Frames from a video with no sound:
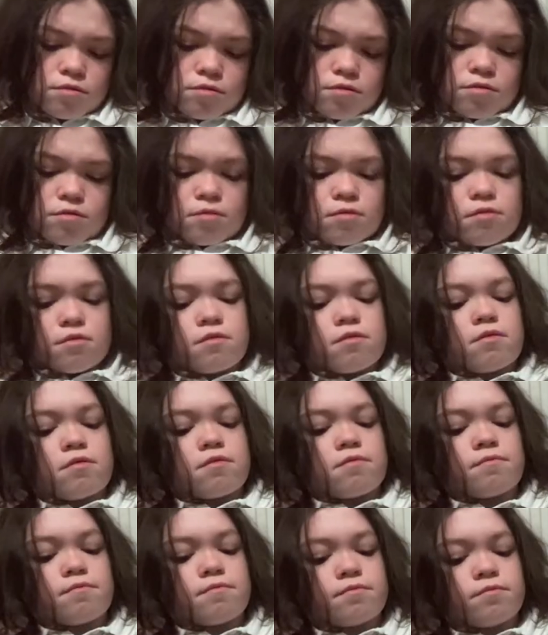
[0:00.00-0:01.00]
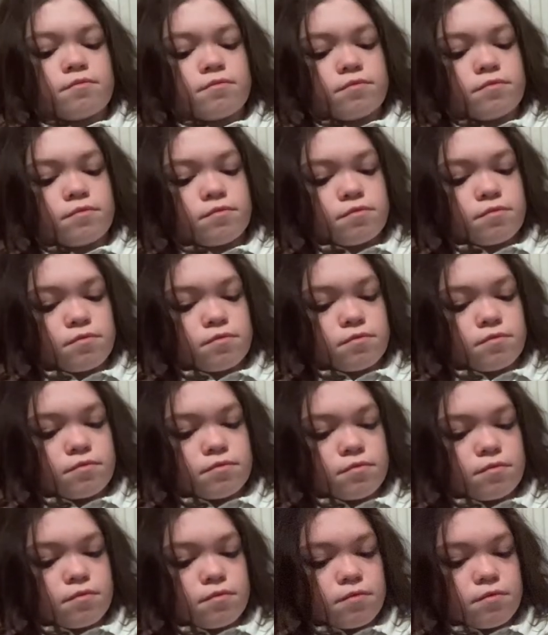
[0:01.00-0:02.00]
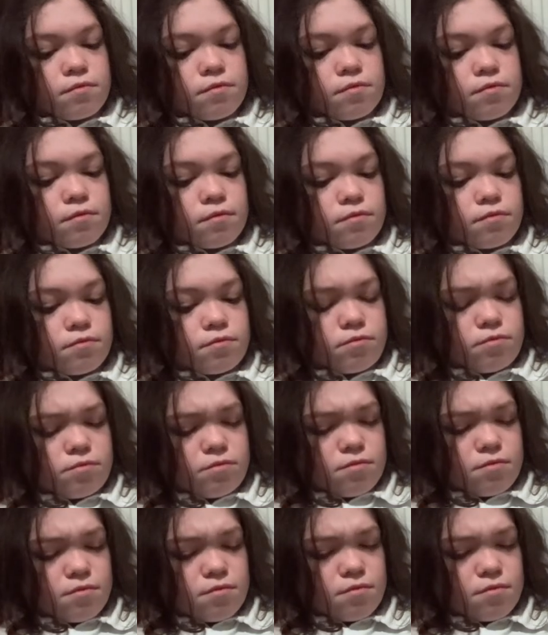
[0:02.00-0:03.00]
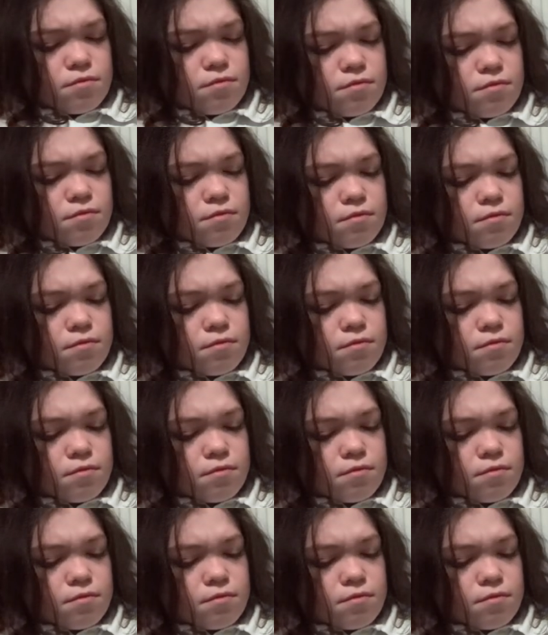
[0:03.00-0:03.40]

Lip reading: (silence)